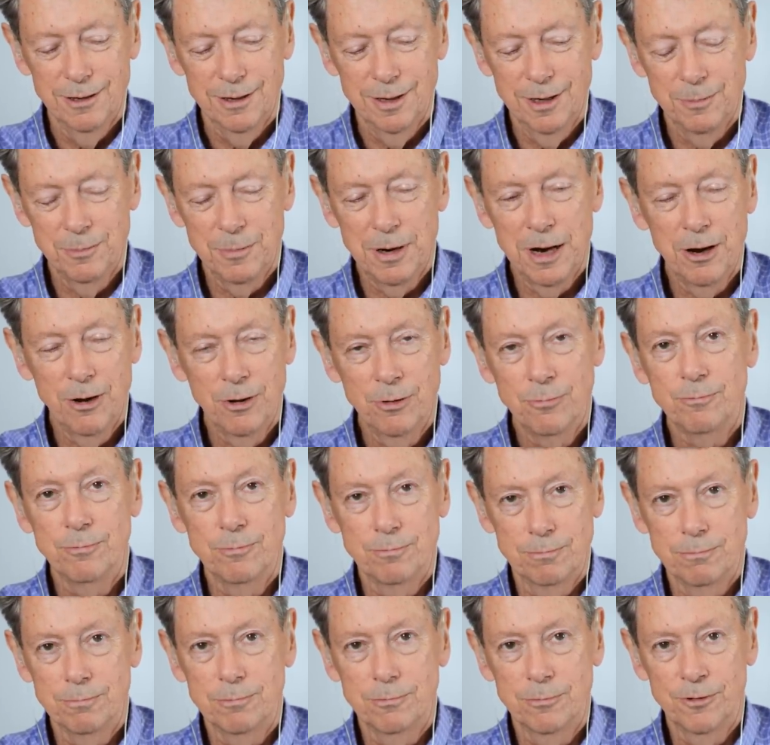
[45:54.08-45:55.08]
in my
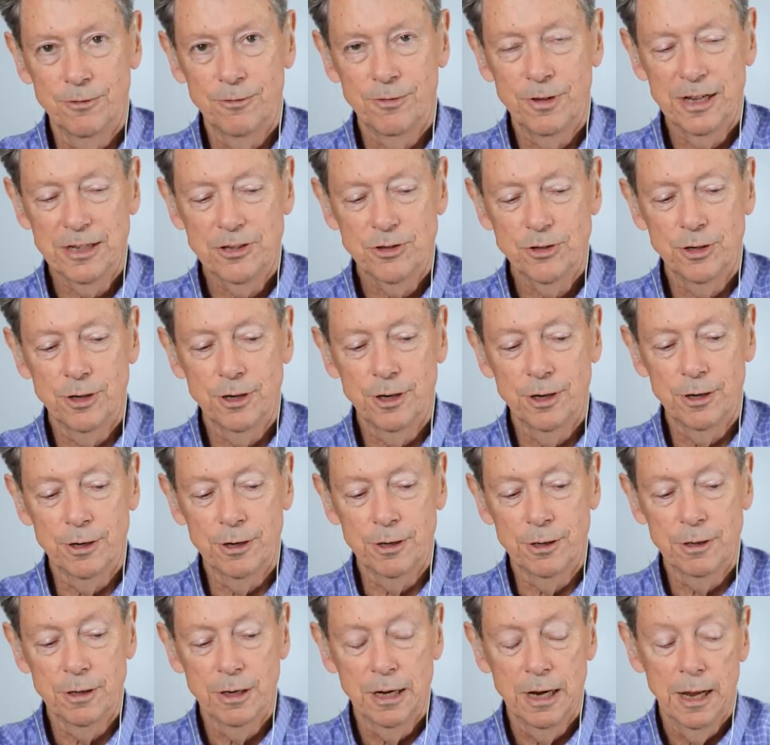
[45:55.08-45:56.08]
own reflection
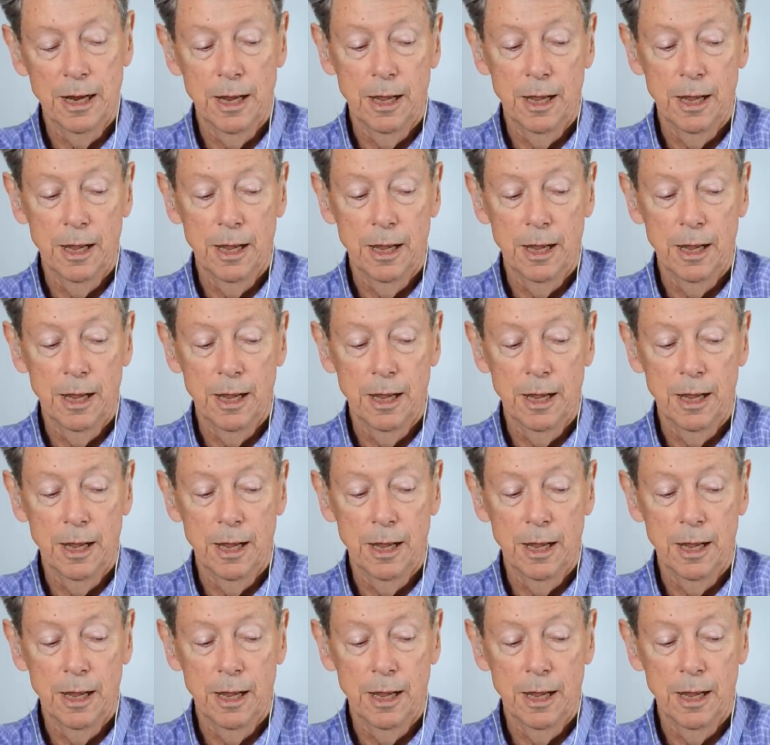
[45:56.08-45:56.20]
here